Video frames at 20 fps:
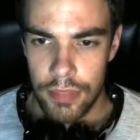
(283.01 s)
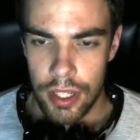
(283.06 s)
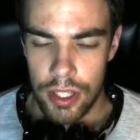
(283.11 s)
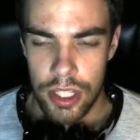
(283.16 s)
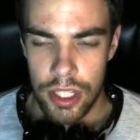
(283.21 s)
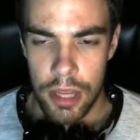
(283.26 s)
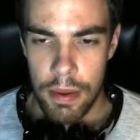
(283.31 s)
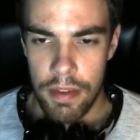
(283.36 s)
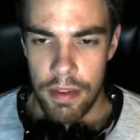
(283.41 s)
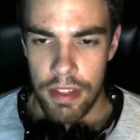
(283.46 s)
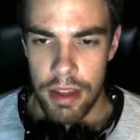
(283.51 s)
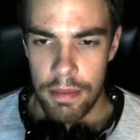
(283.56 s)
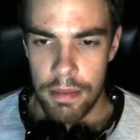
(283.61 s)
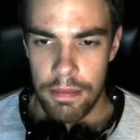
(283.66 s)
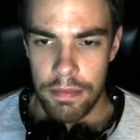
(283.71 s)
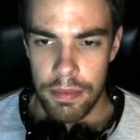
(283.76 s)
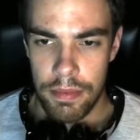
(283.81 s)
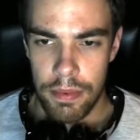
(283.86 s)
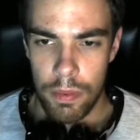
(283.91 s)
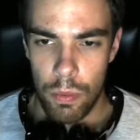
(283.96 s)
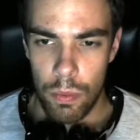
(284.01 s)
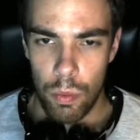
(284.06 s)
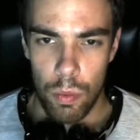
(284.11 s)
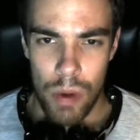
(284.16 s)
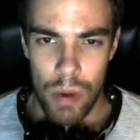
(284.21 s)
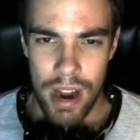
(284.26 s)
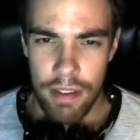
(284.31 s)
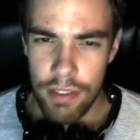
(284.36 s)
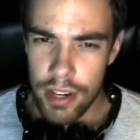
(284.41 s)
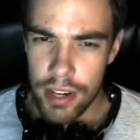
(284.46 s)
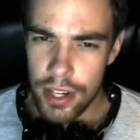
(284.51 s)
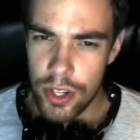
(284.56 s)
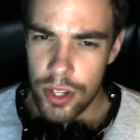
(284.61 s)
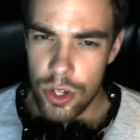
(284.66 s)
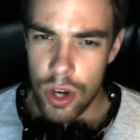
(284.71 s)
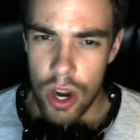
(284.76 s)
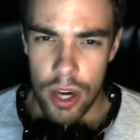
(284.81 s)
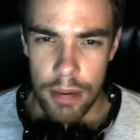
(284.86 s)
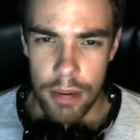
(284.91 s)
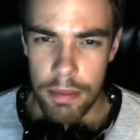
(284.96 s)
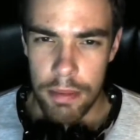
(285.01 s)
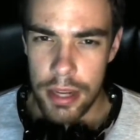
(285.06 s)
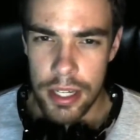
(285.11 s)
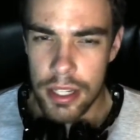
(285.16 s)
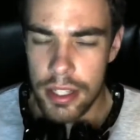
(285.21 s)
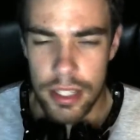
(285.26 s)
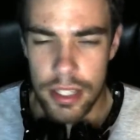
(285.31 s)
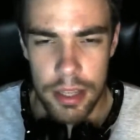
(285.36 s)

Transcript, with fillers: some of them have very strong opinions.